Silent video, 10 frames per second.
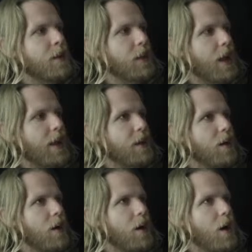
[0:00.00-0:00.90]

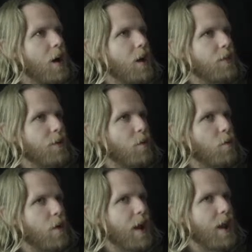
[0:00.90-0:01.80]
like, on the
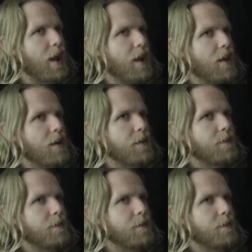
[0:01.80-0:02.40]
way.